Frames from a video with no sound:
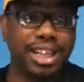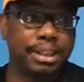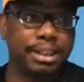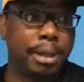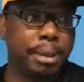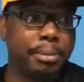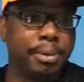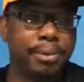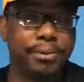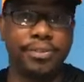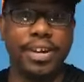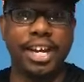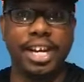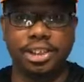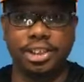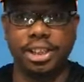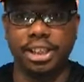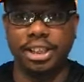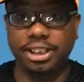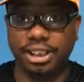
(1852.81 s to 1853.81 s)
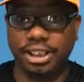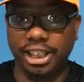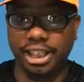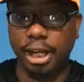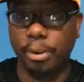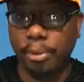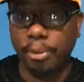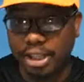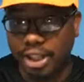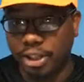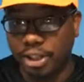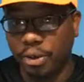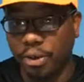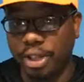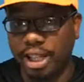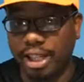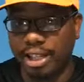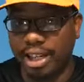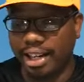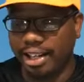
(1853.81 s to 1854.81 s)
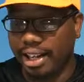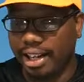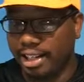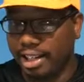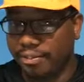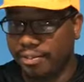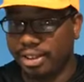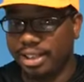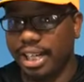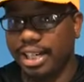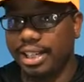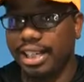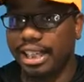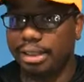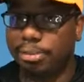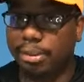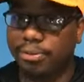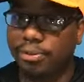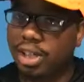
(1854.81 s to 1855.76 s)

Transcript: watching people fish and seeing what they're doing in different techniques.